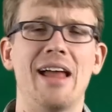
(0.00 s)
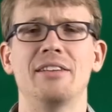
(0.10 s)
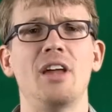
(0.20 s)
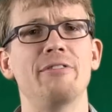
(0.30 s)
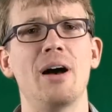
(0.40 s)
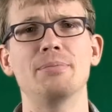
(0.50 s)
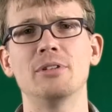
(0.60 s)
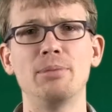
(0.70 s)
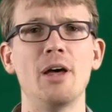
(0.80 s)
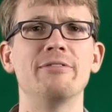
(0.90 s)
that stuff up
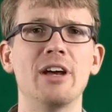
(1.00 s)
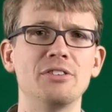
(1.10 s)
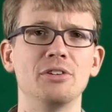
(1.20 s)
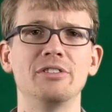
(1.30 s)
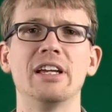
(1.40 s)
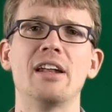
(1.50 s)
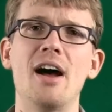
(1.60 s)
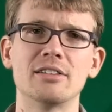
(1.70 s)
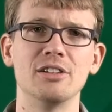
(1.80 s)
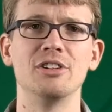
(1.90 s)
to blood vessels to get
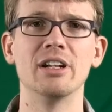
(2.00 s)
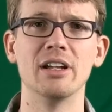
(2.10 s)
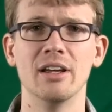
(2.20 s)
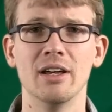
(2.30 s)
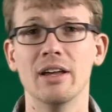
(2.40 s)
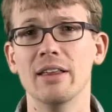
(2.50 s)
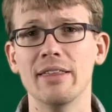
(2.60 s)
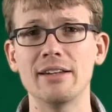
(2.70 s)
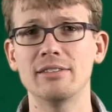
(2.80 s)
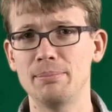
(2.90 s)
oxygen?
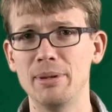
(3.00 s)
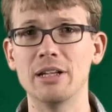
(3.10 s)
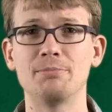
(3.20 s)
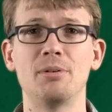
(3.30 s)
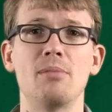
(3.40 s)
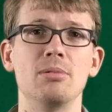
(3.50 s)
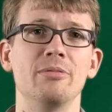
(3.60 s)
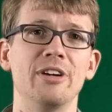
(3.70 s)
That's the biggest problem